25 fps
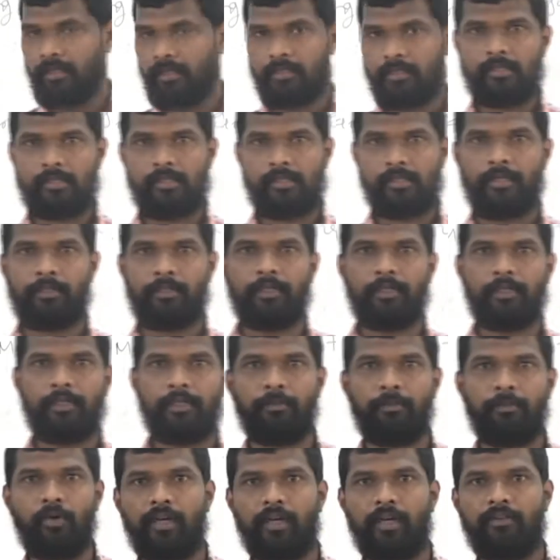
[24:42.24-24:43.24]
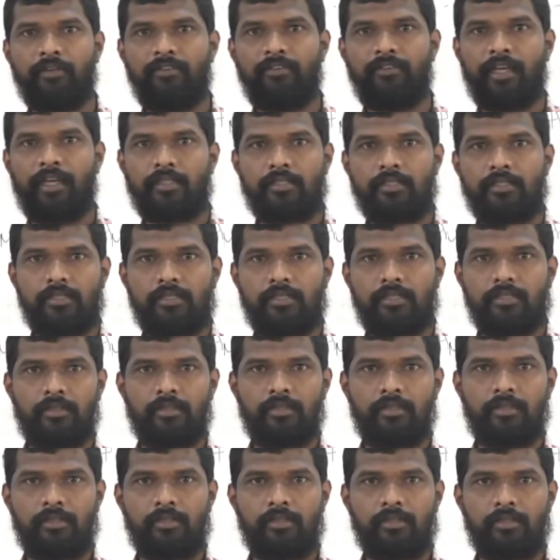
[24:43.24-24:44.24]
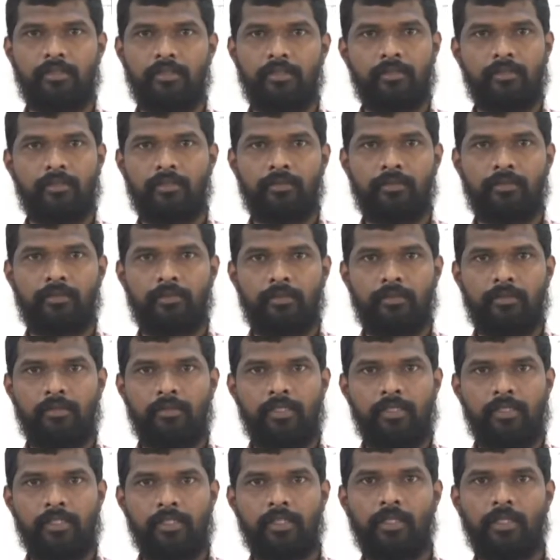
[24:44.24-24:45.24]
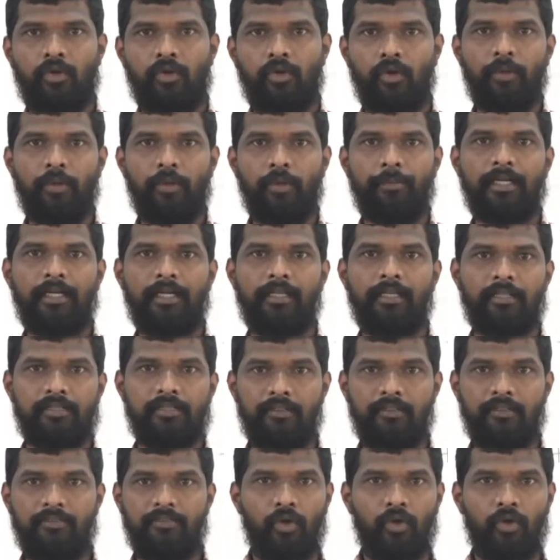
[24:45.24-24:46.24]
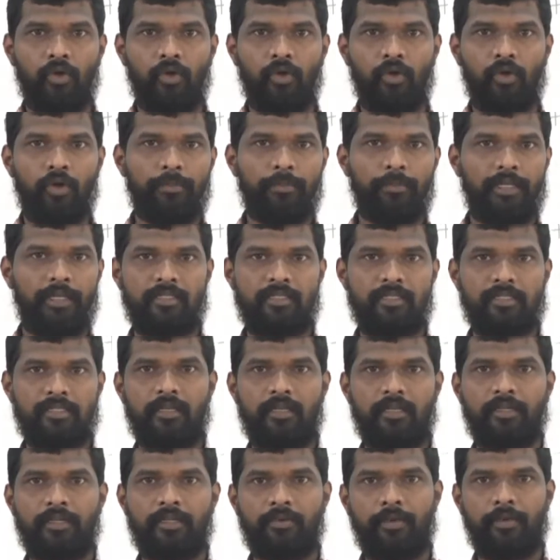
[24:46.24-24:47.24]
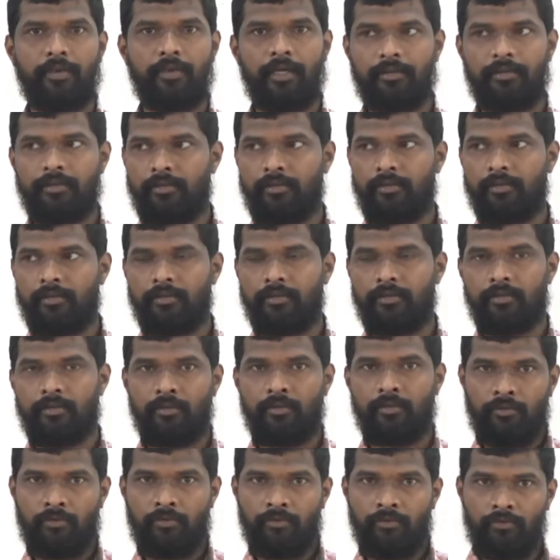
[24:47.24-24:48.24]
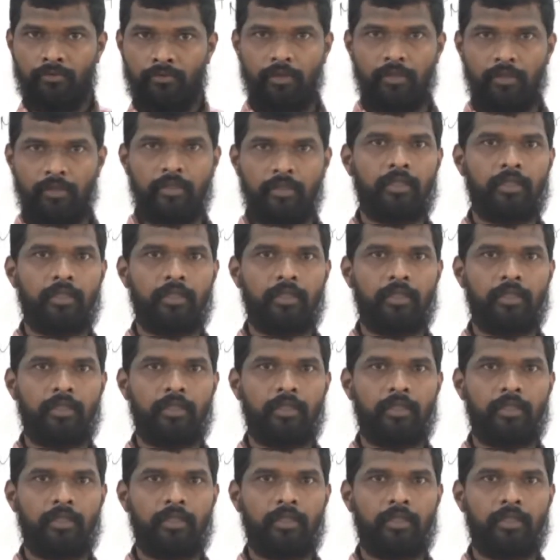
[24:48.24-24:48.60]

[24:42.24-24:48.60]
is another important factors, isn't it? Raw materials, different raw materials are required for